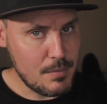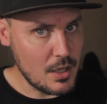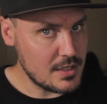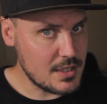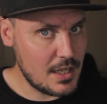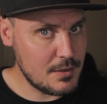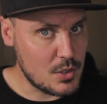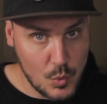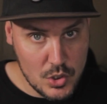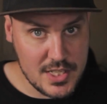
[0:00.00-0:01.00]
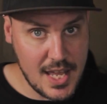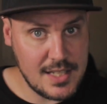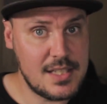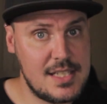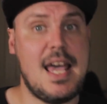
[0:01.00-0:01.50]
But towards the
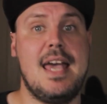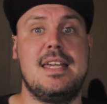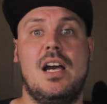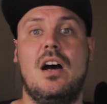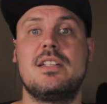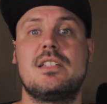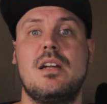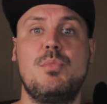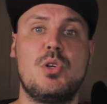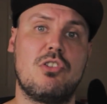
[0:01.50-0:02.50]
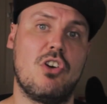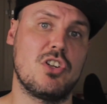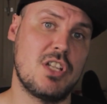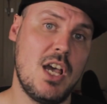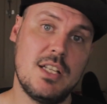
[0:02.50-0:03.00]
end of the day, I stumbled
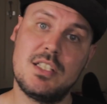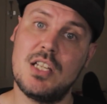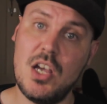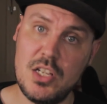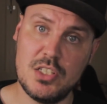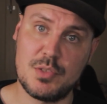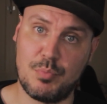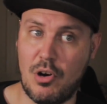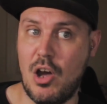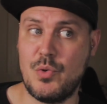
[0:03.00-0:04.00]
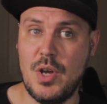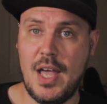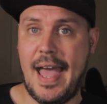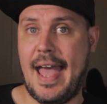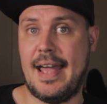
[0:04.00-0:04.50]
across TurnsPro
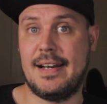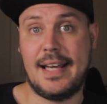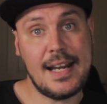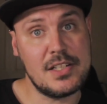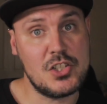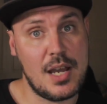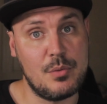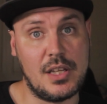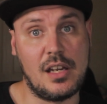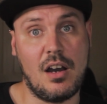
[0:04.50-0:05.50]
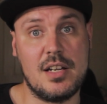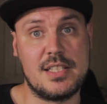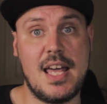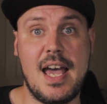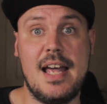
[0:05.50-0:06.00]
and I had a chat with the
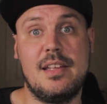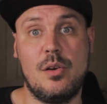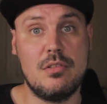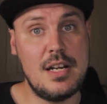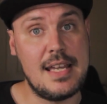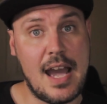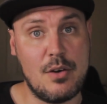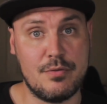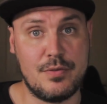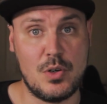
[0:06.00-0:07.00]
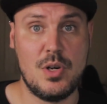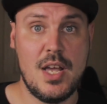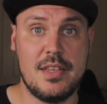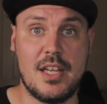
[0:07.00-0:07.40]
guys there. They were really helpful.